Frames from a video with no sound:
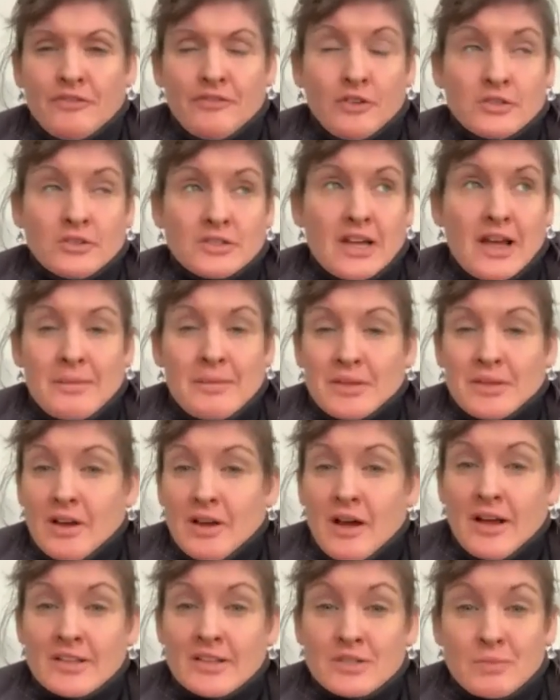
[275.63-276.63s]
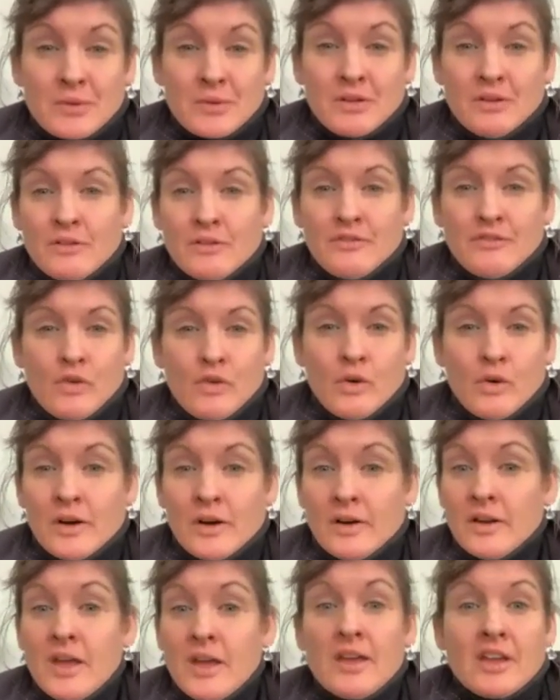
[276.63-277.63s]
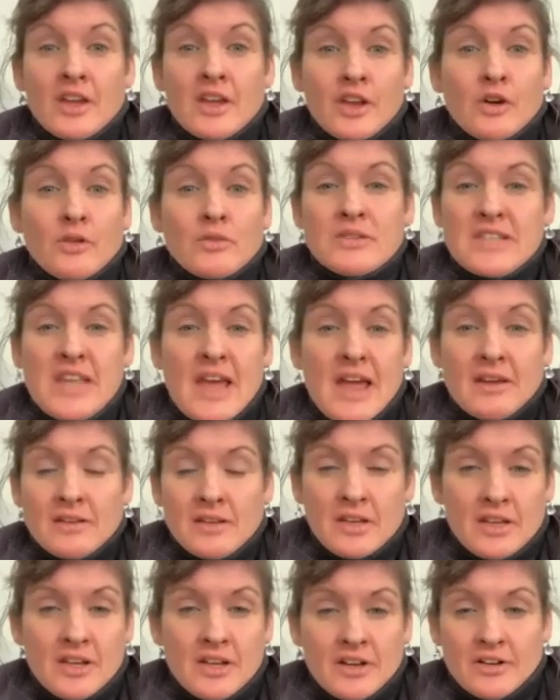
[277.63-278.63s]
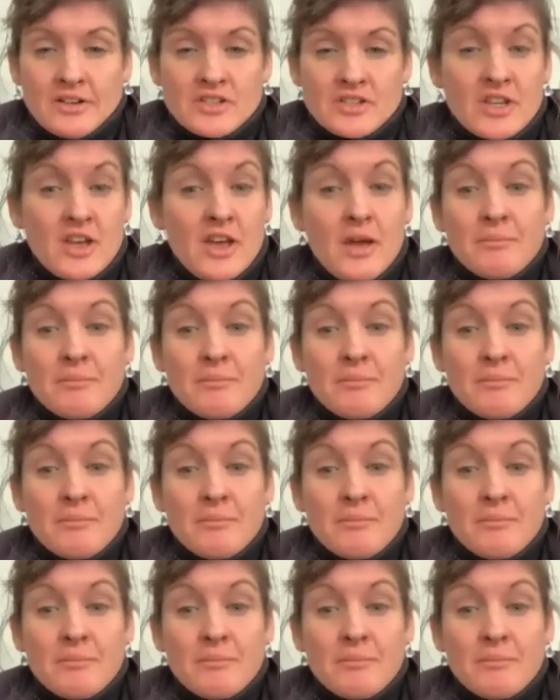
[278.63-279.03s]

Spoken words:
full-time at the hospital for 10 years.